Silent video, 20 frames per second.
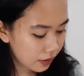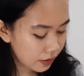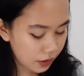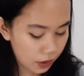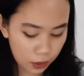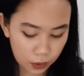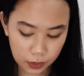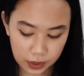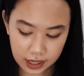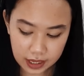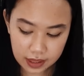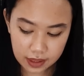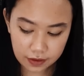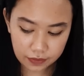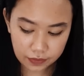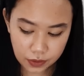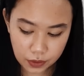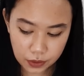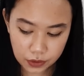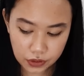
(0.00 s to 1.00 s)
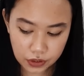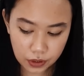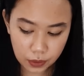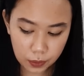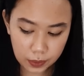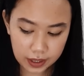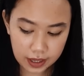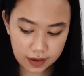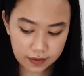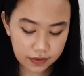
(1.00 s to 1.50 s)
So in the
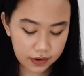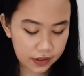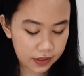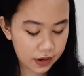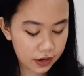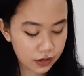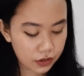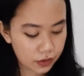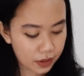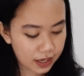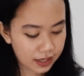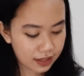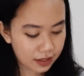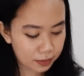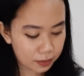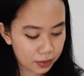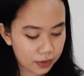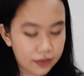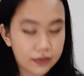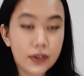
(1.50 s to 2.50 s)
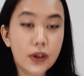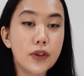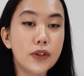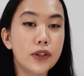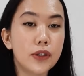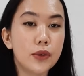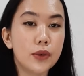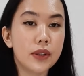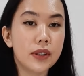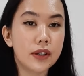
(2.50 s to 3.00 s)
future, whenever they're trying to
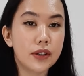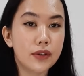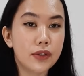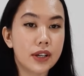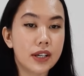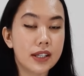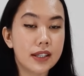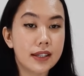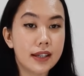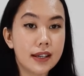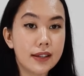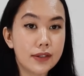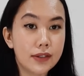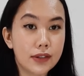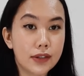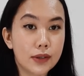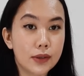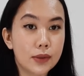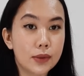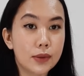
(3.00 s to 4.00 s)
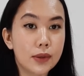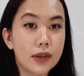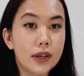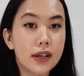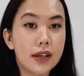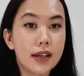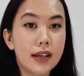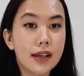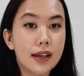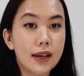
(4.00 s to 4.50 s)
provoke you and they're trying to test you,
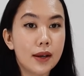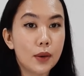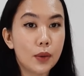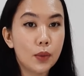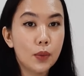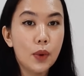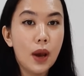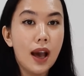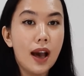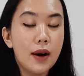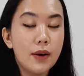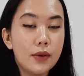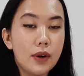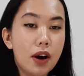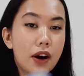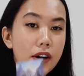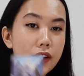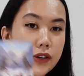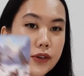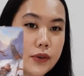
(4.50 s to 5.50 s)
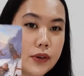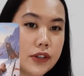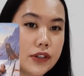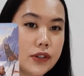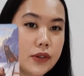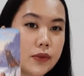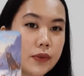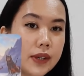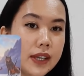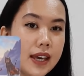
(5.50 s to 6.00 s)
how are you going
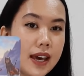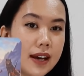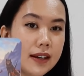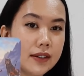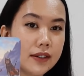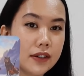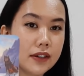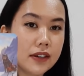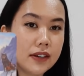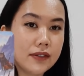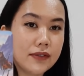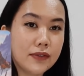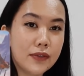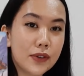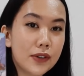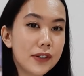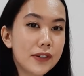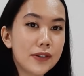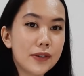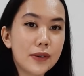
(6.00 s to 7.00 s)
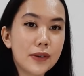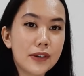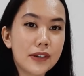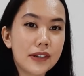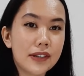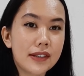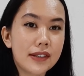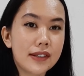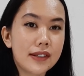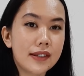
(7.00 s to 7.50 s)
to react on it? Four of
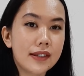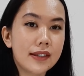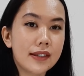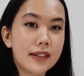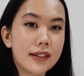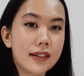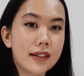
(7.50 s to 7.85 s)
Swords.